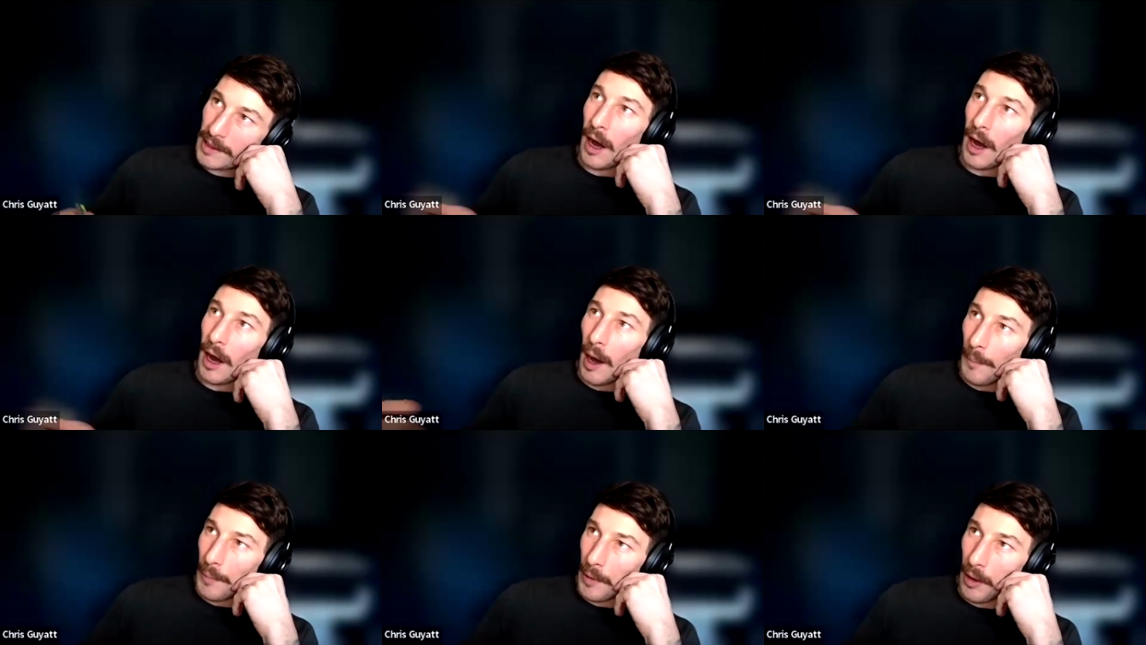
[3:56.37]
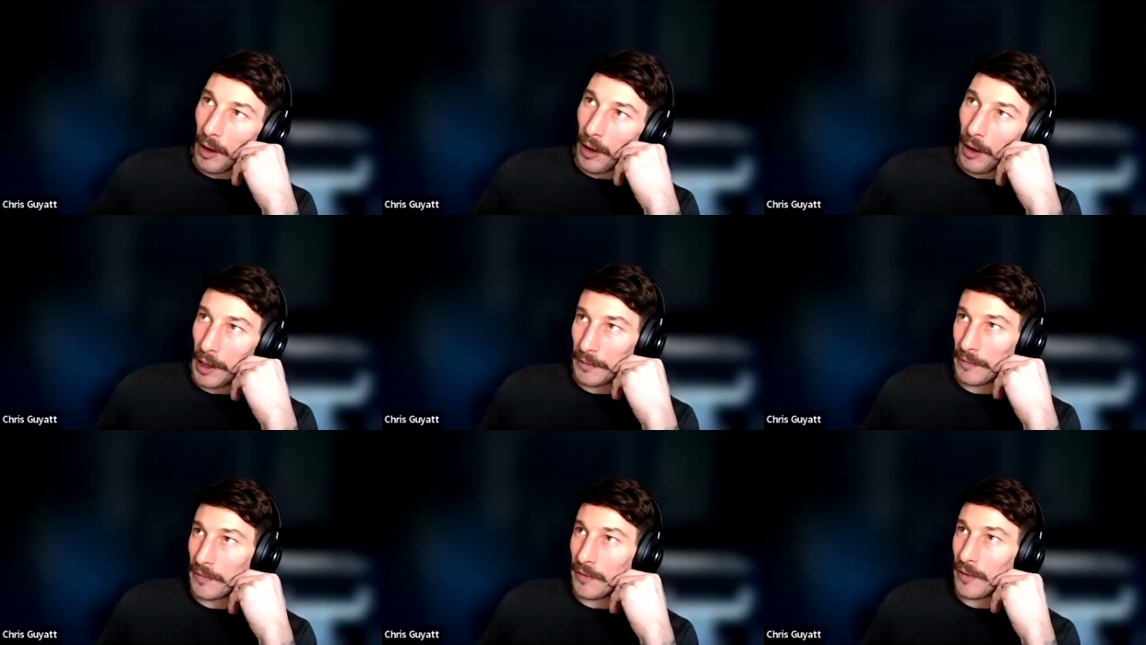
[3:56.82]
start
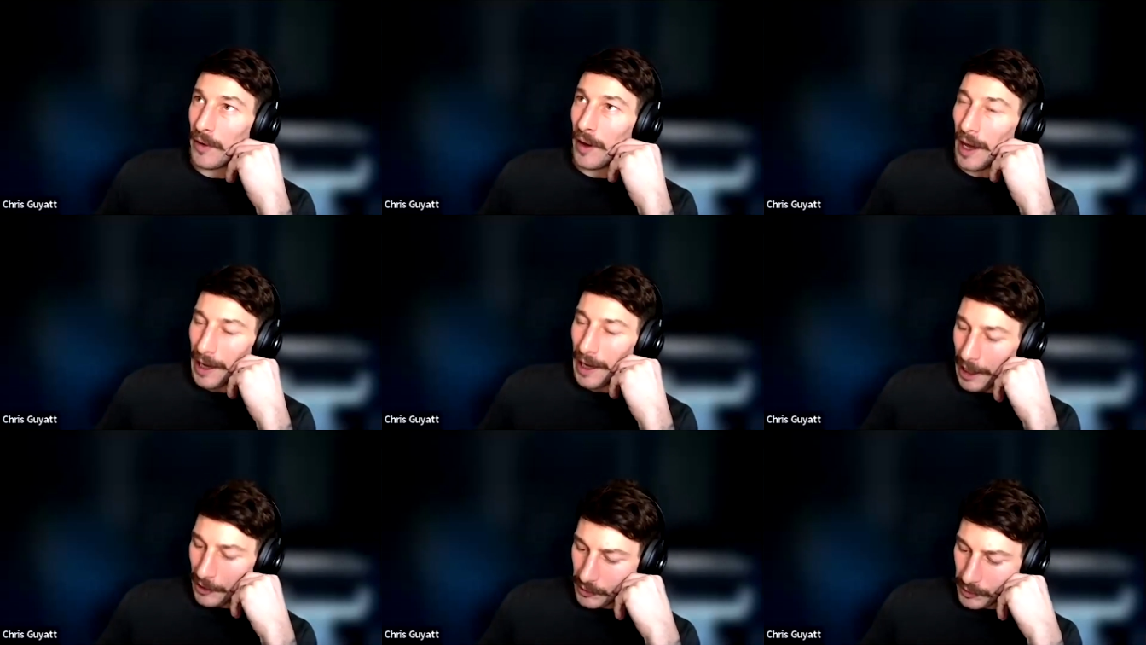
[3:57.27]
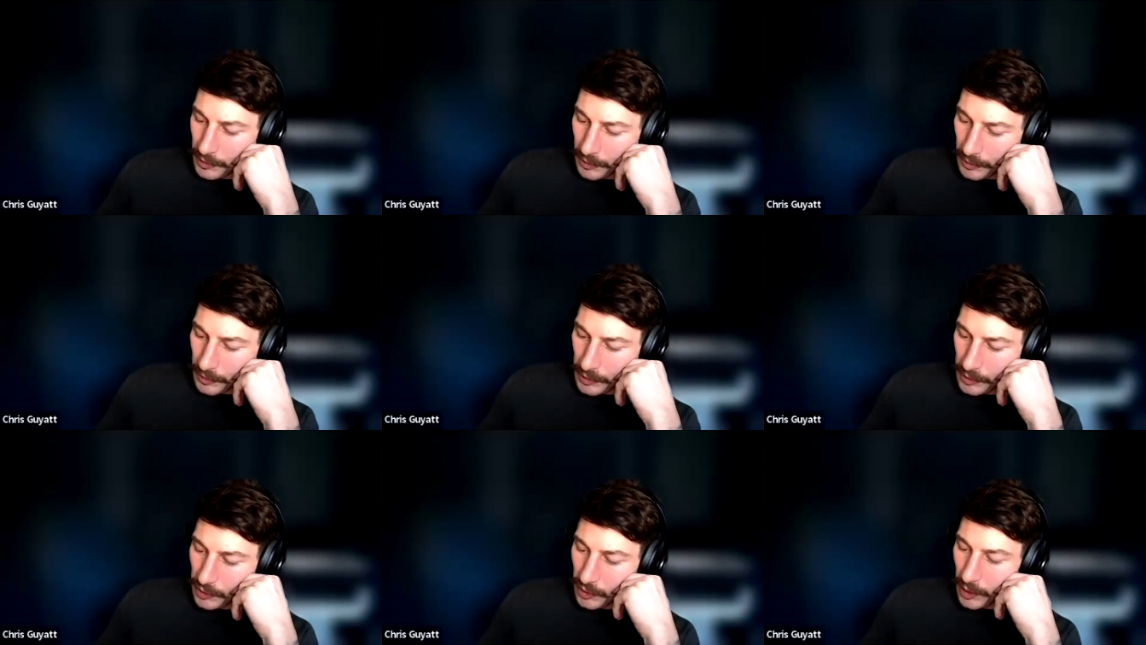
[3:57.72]
applying for
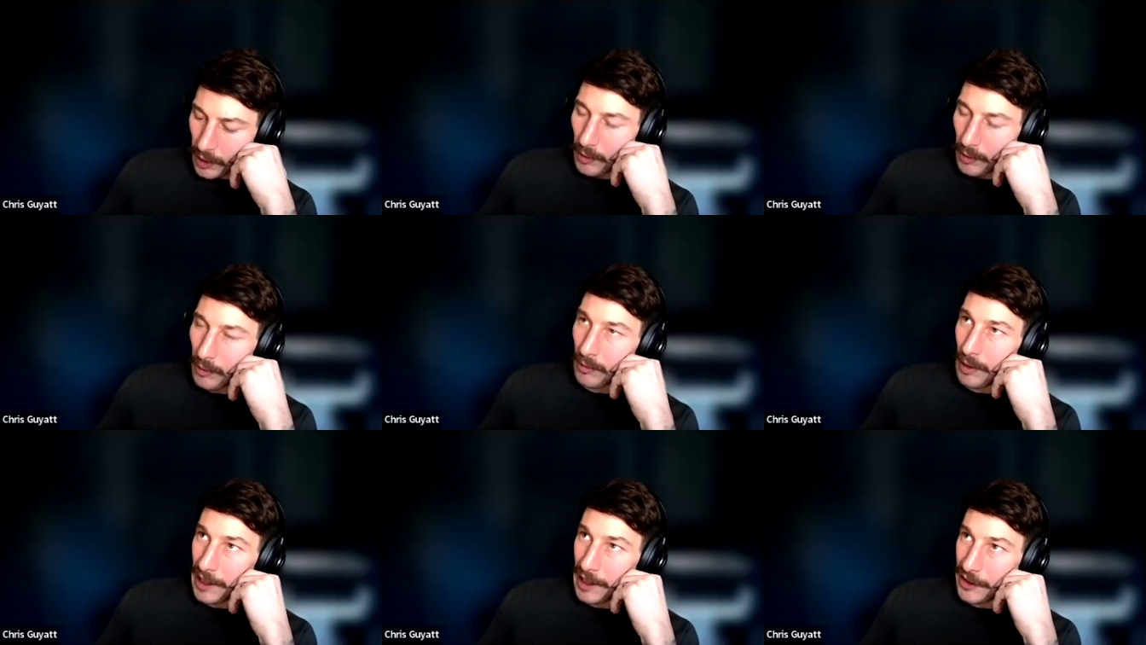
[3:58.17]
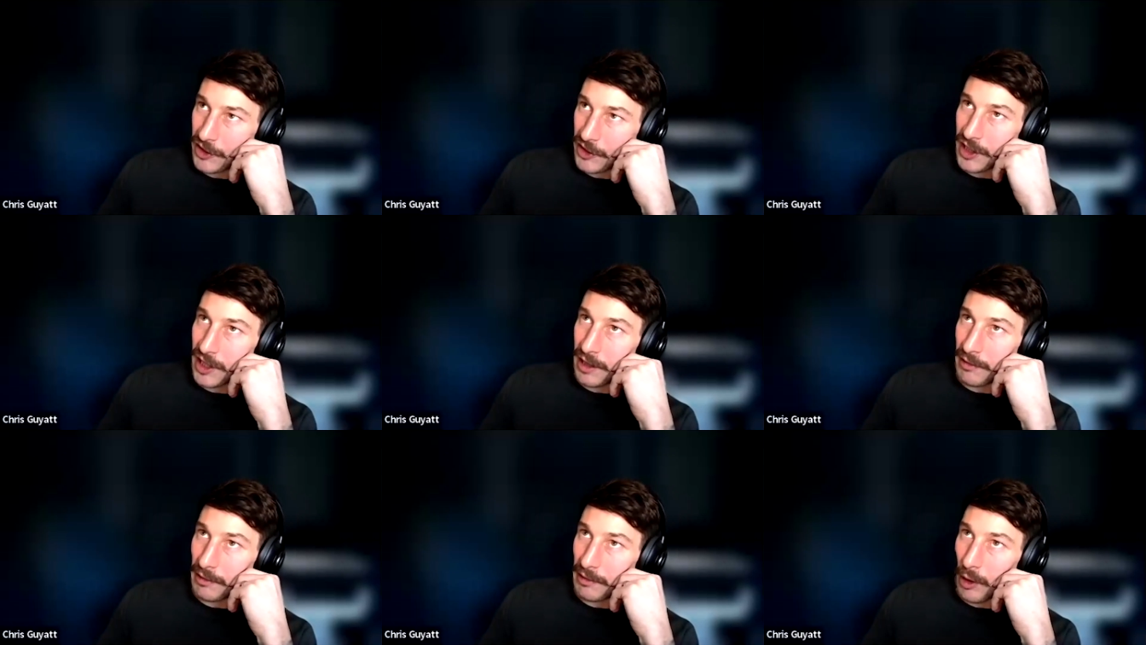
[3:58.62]
electrical control
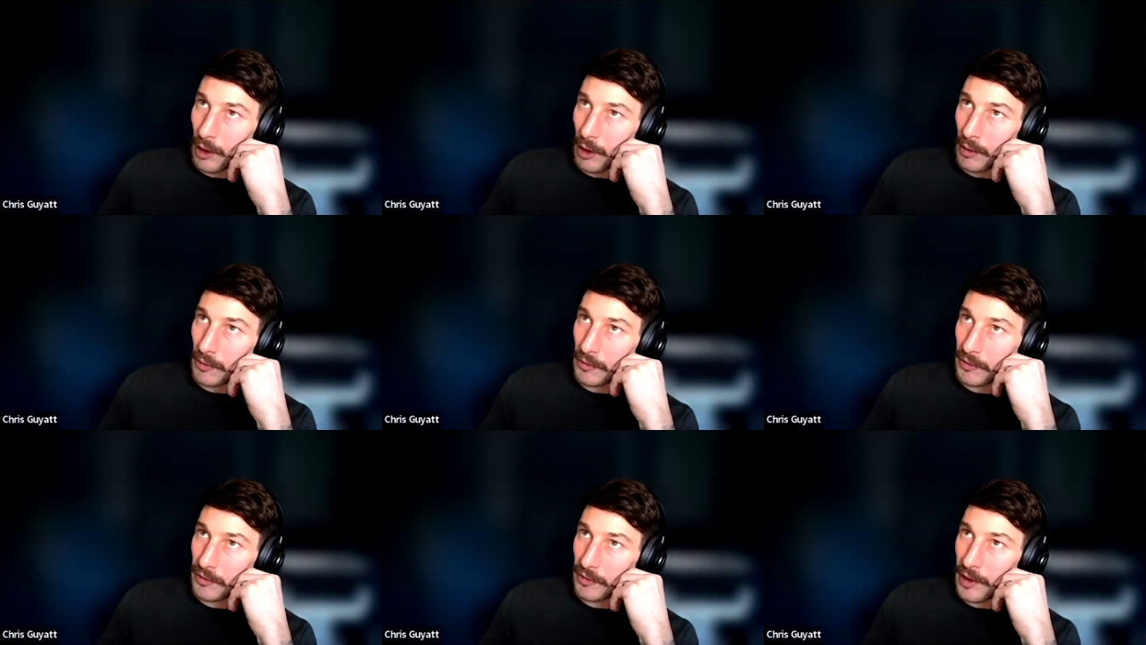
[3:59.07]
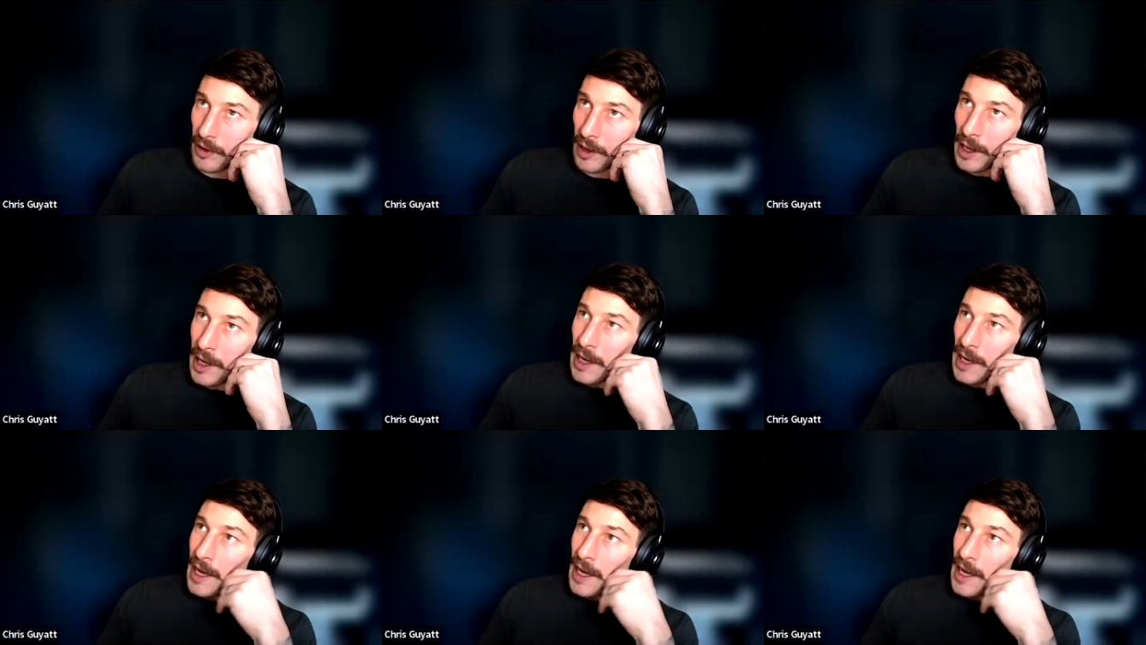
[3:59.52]
engineering roles?